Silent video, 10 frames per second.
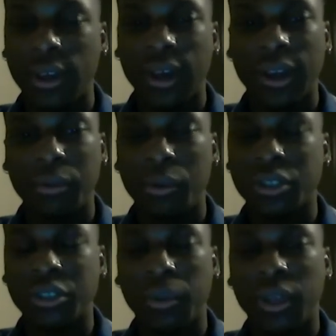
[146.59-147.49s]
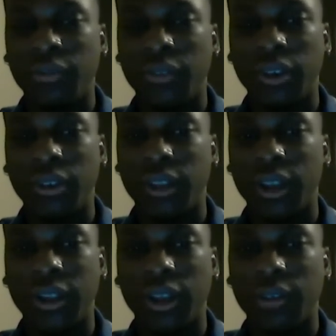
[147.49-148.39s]
Got to march on many fields that I
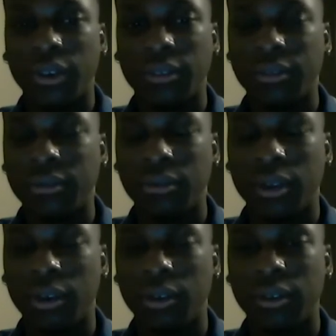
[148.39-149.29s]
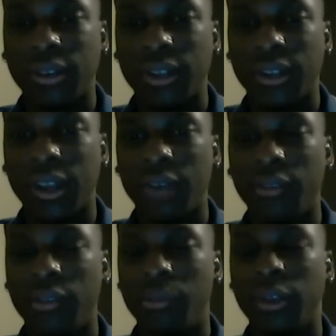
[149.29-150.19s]
never even
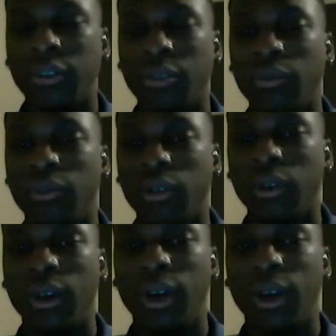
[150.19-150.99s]
been to before.